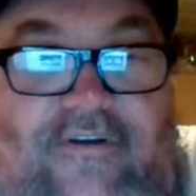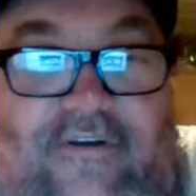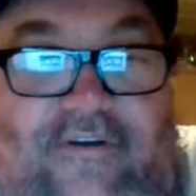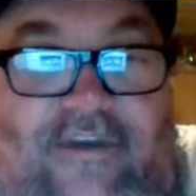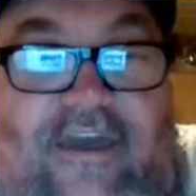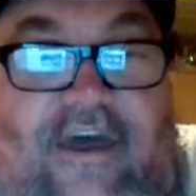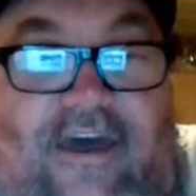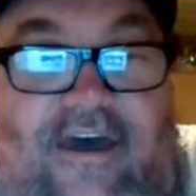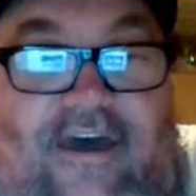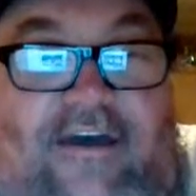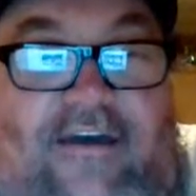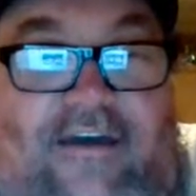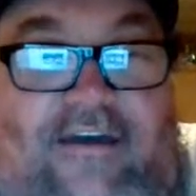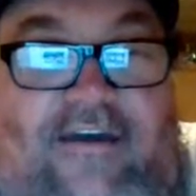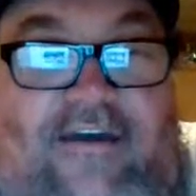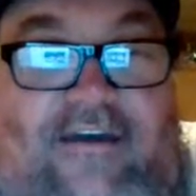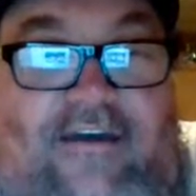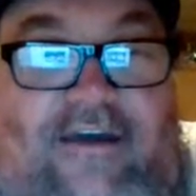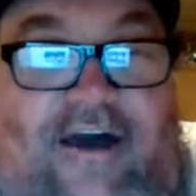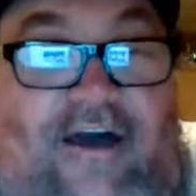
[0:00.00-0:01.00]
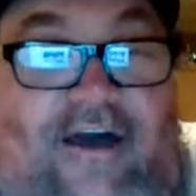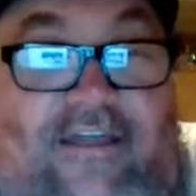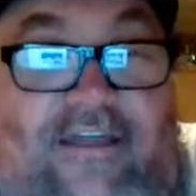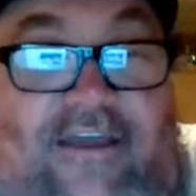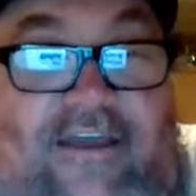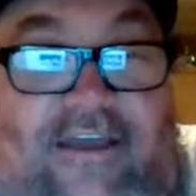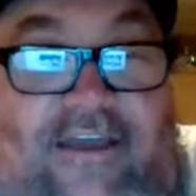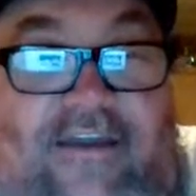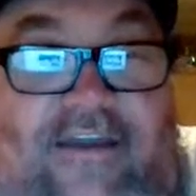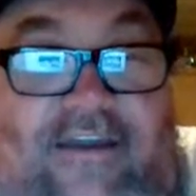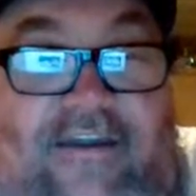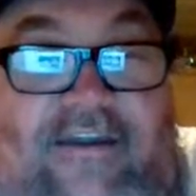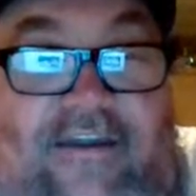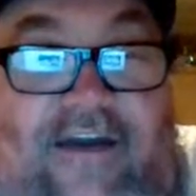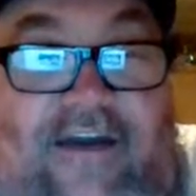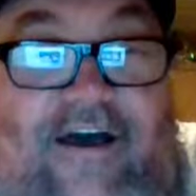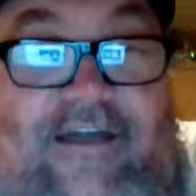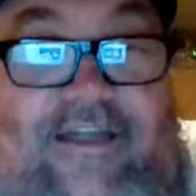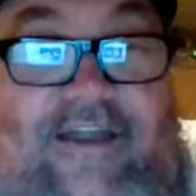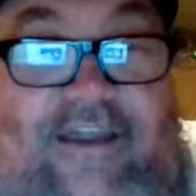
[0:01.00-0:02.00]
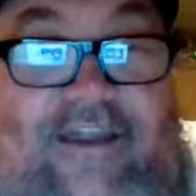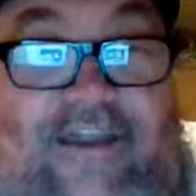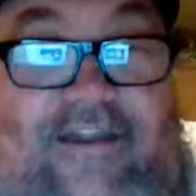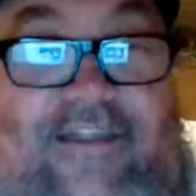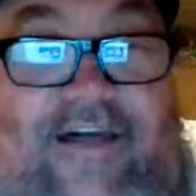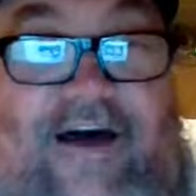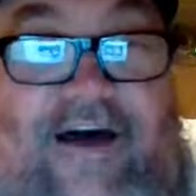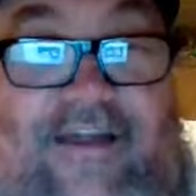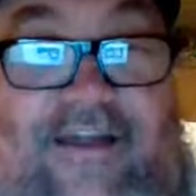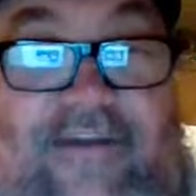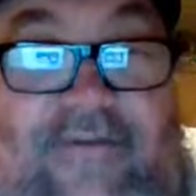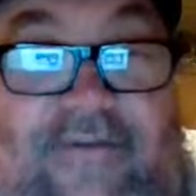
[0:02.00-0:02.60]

Yeah, I like it. I like it a lot.